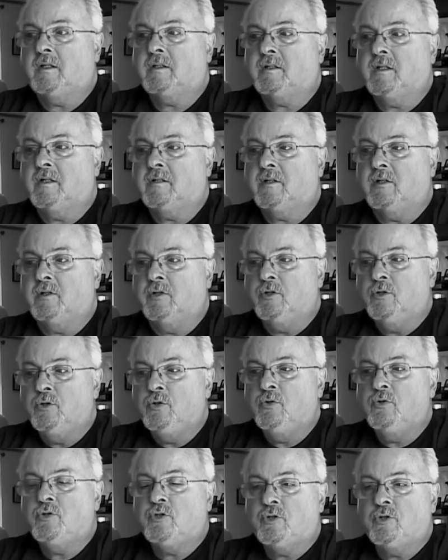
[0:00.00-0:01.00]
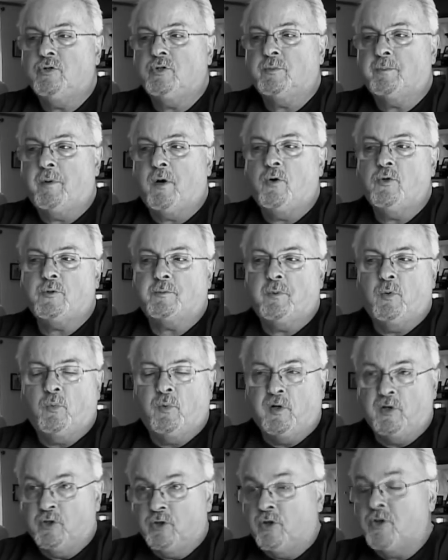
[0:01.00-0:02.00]
it's it's a huge huge post.
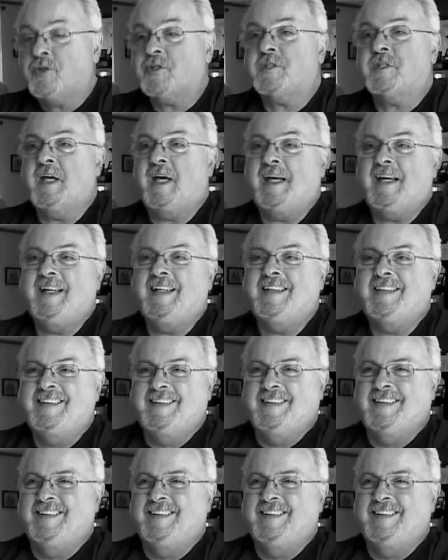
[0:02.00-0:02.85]
But where you're staying